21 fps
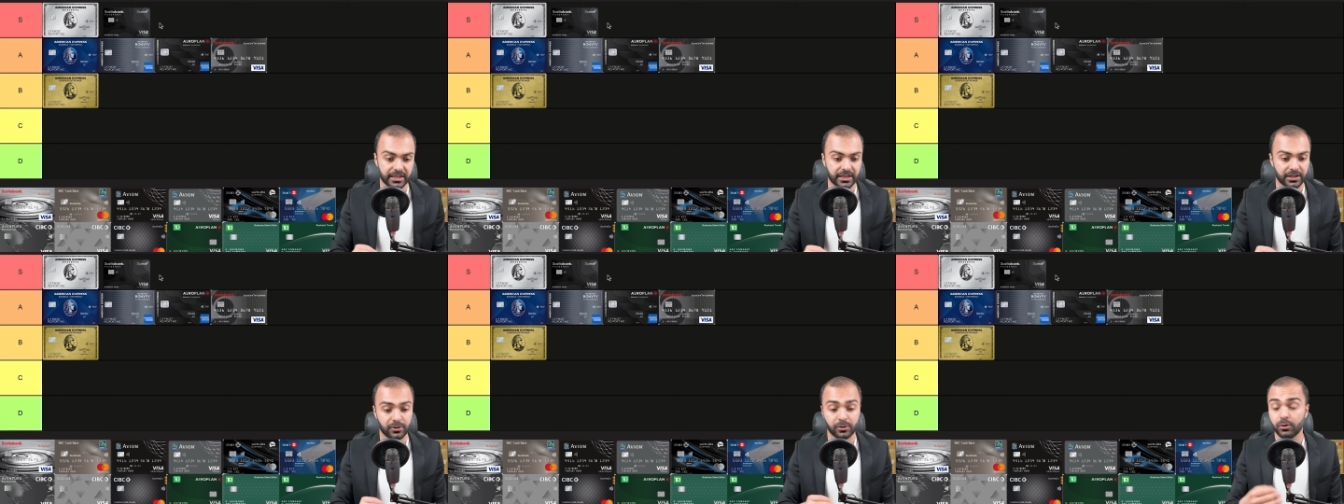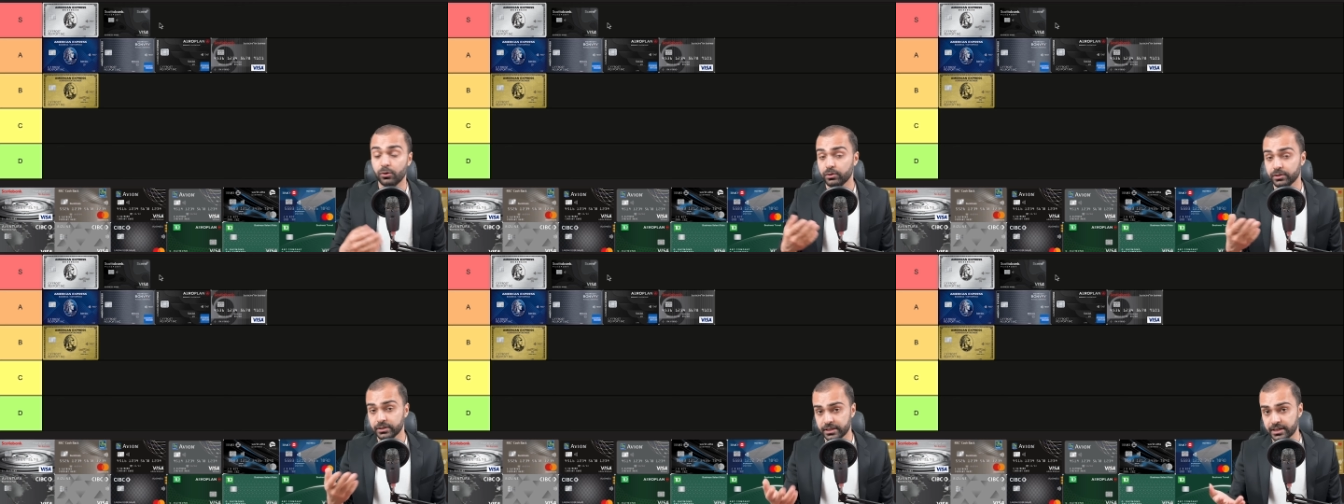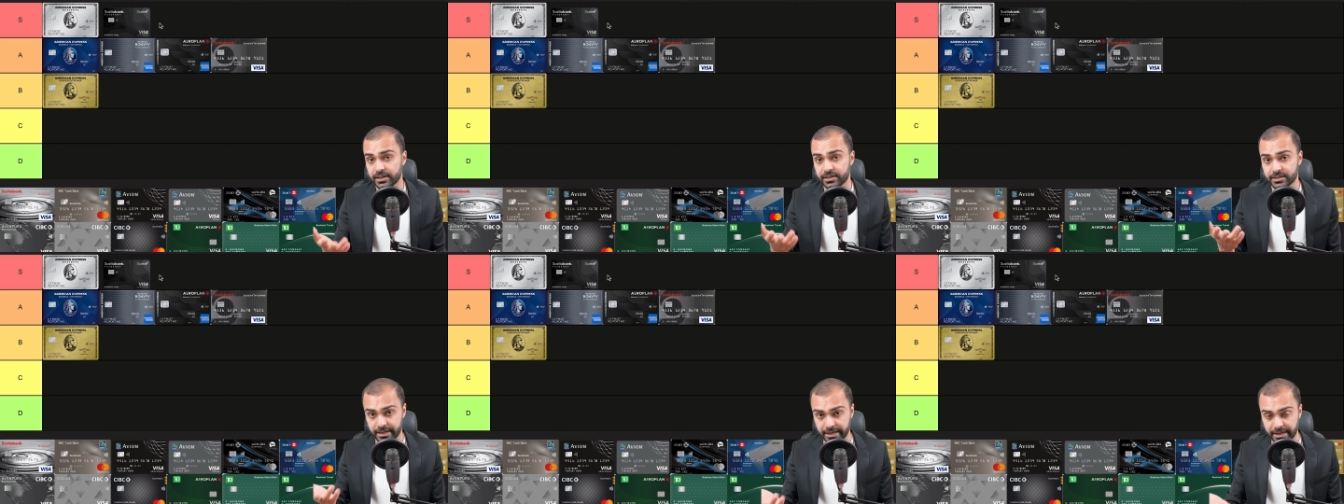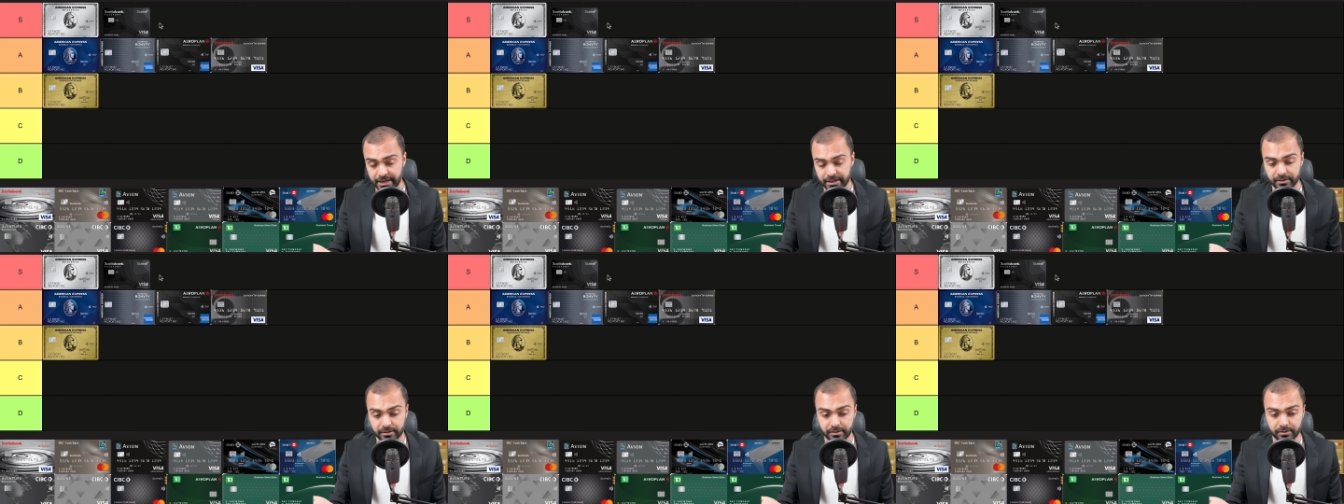It only is,
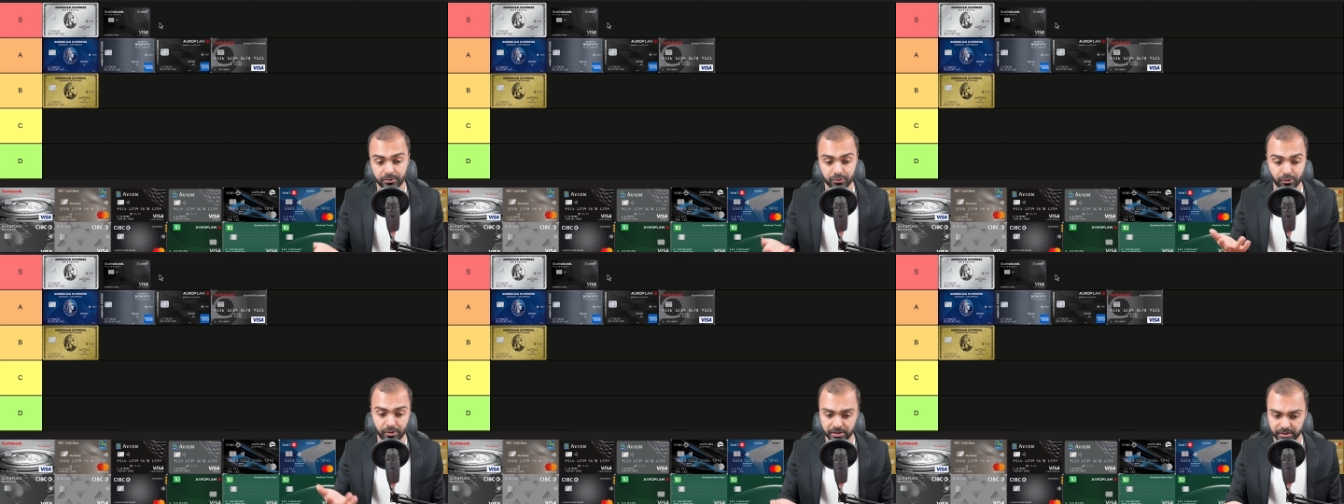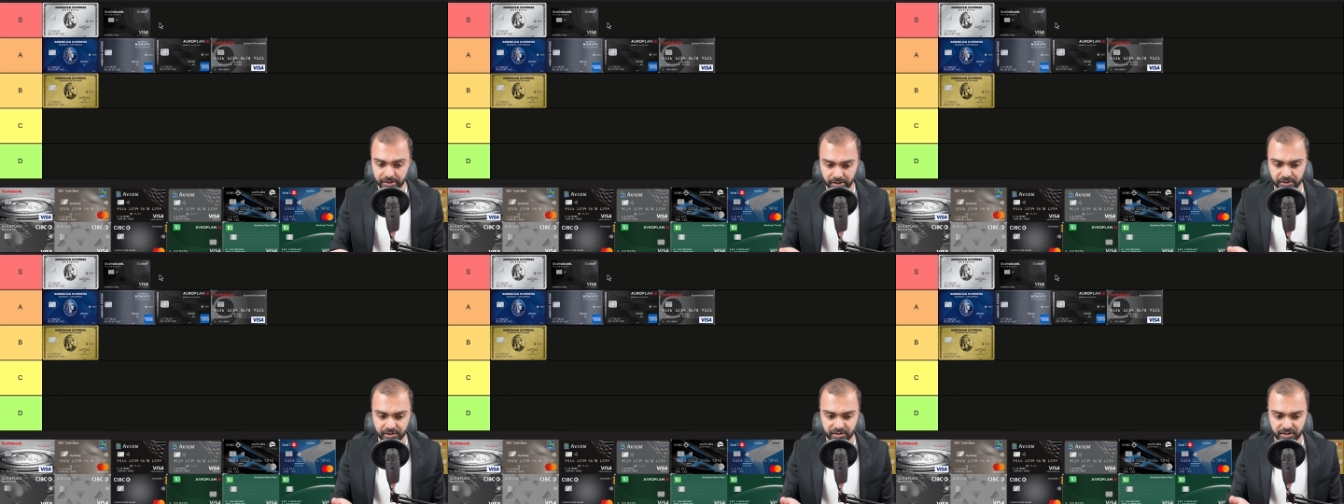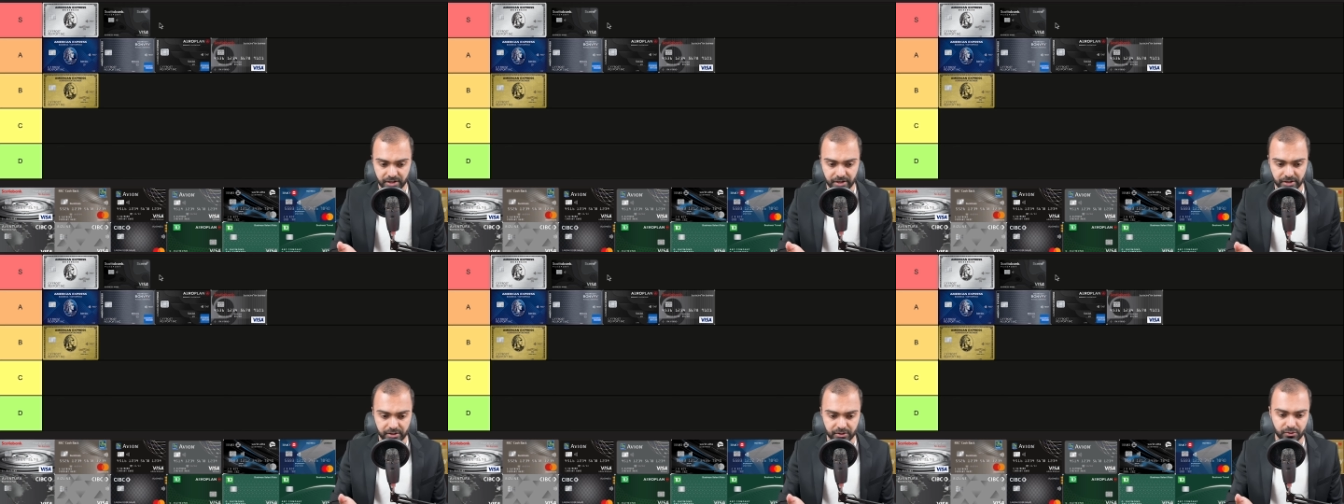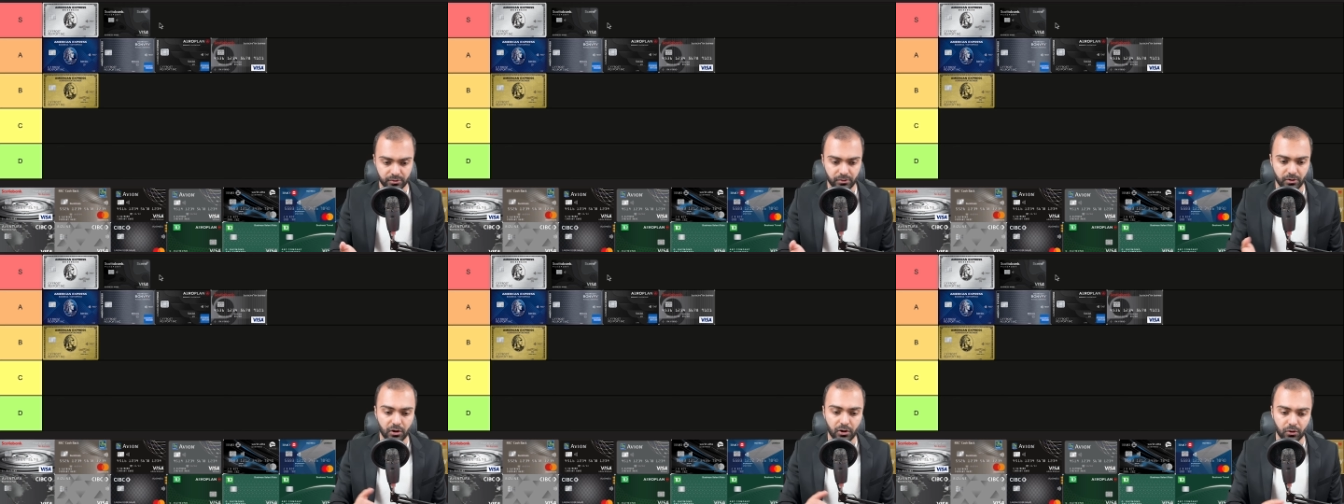again, $200 a year
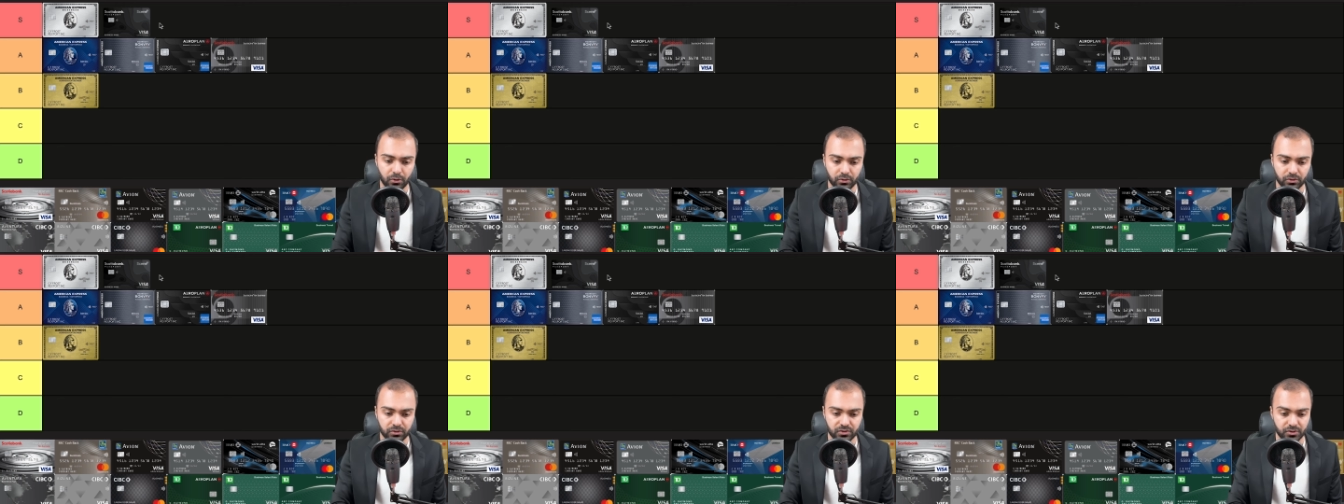to own,